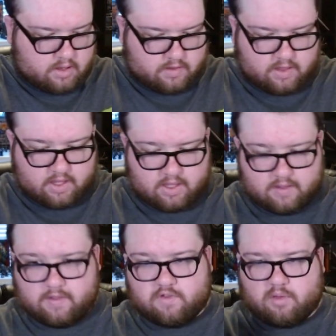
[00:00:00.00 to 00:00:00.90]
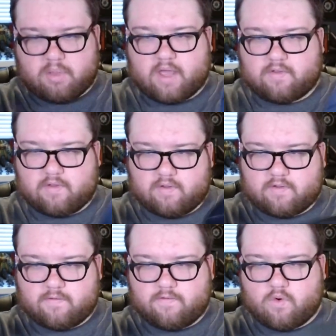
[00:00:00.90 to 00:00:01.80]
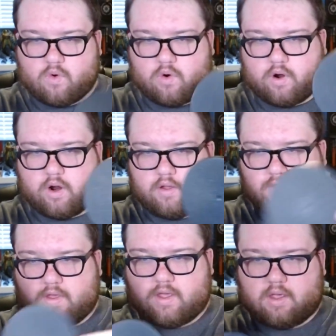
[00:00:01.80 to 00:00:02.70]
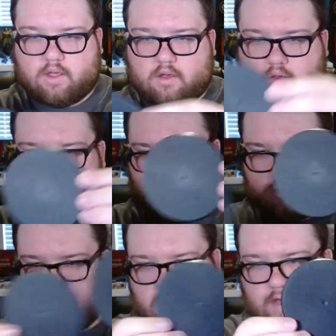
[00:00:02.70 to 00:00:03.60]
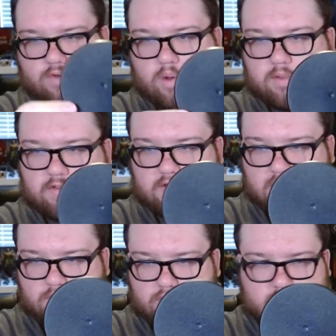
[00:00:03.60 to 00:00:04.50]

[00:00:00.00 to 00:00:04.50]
these are the bases for the heavy weapons teams